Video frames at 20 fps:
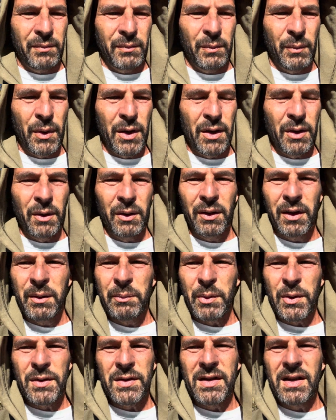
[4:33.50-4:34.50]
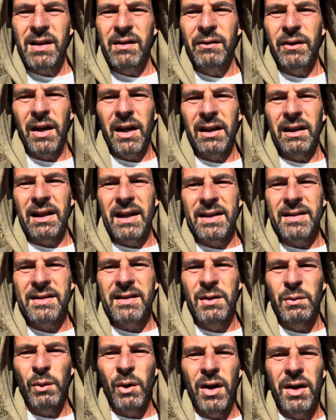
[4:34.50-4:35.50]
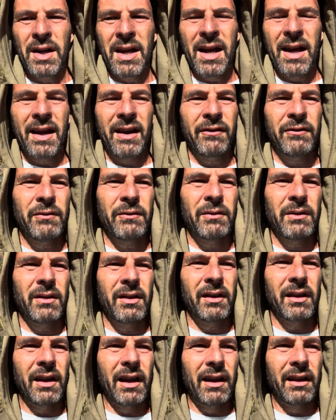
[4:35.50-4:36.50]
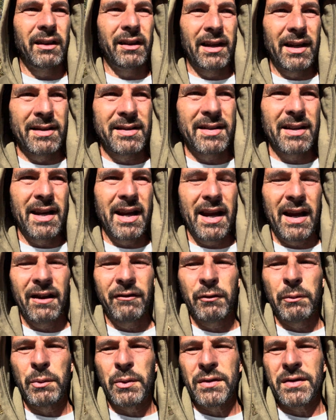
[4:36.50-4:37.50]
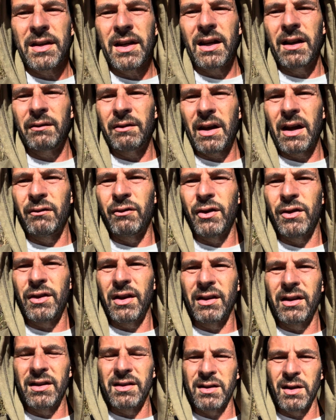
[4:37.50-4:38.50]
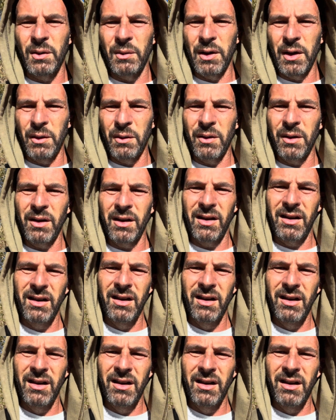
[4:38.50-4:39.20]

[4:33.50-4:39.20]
We only perceive less than 0.5% of everything that's going on.